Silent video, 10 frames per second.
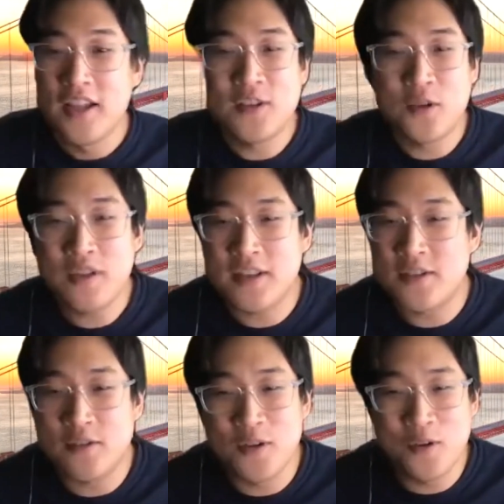to
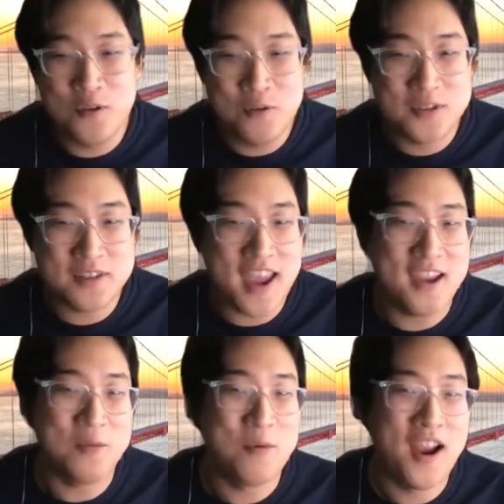this new
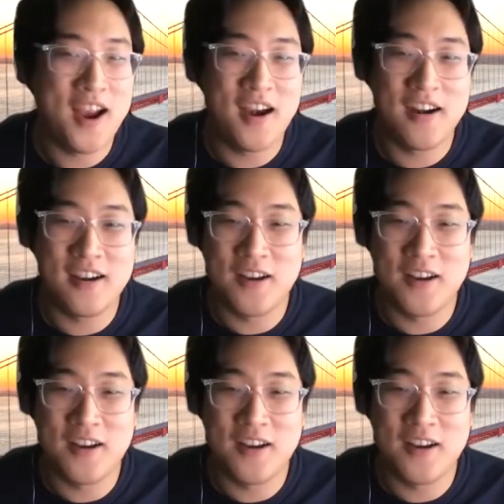state where,